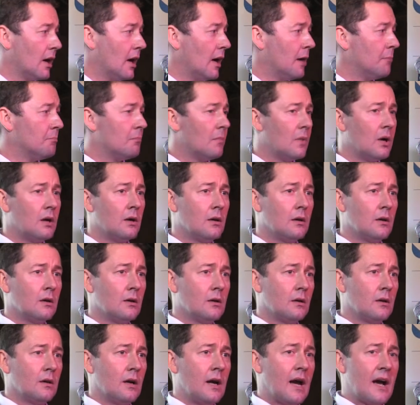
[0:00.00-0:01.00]

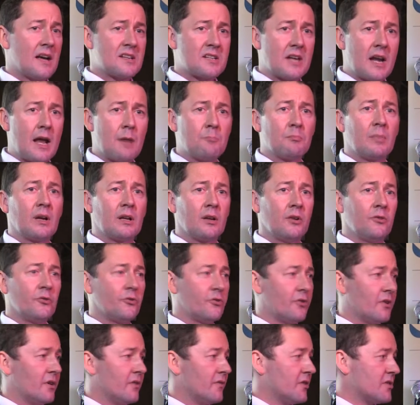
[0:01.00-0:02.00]
It has an
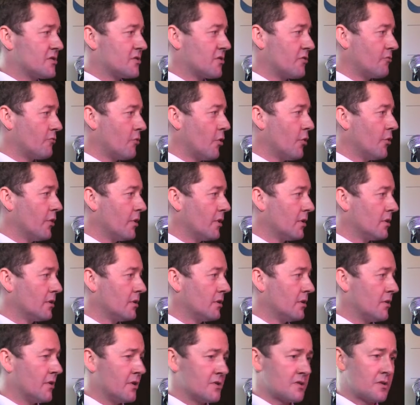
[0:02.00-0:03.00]
ambulance service to run
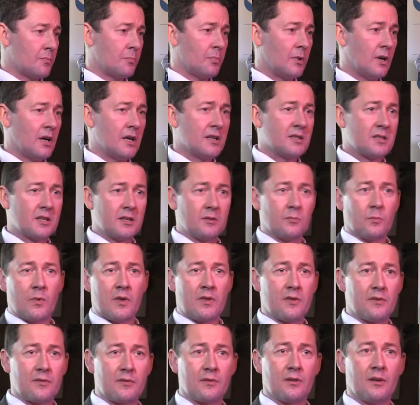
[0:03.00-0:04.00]
and it supplies us
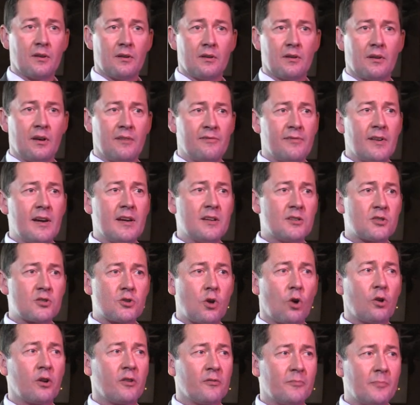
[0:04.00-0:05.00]
with a
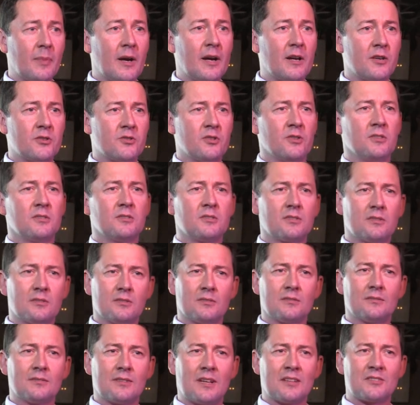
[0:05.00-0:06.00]
feedstock of patients.
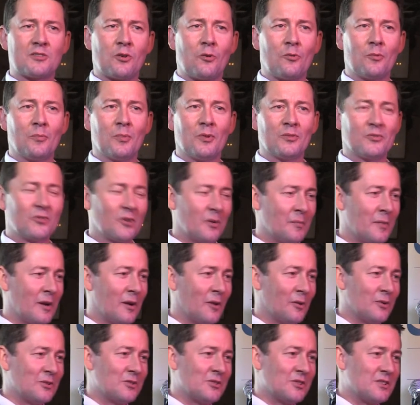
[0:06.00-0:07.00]
That's horrible
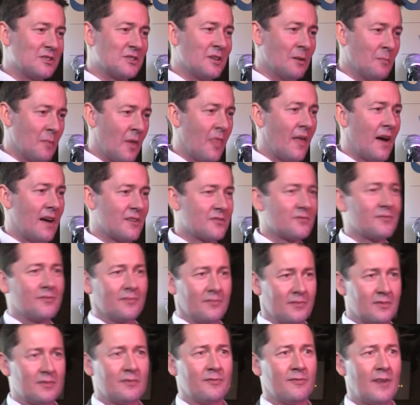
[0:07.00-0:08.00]
terminology, isn't it? But that's
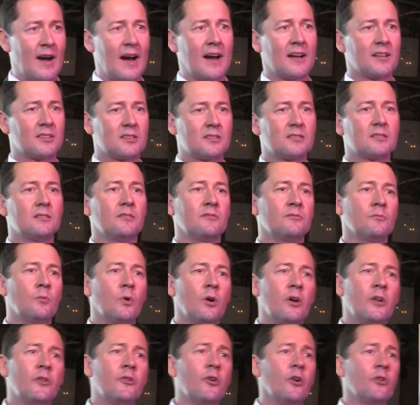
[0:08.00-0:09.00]
what the facts,
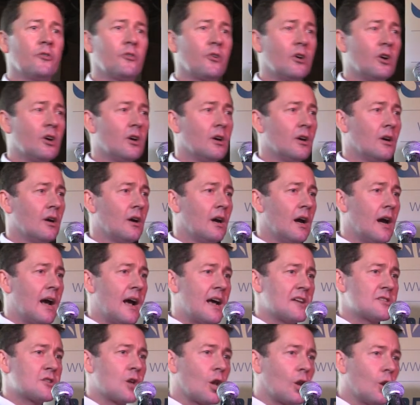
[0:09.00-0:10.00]
what it does. It
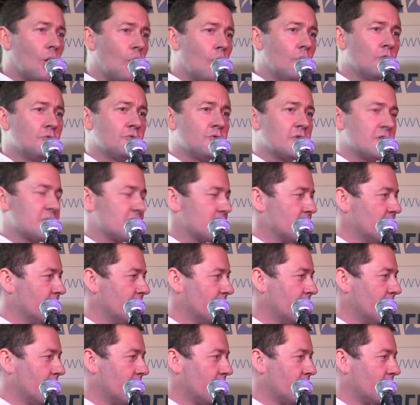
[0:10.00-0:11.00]
has a laundry
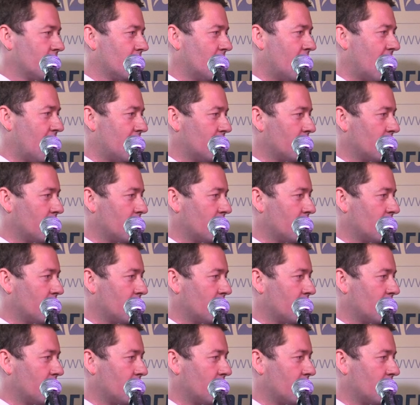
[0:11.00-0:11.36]
service.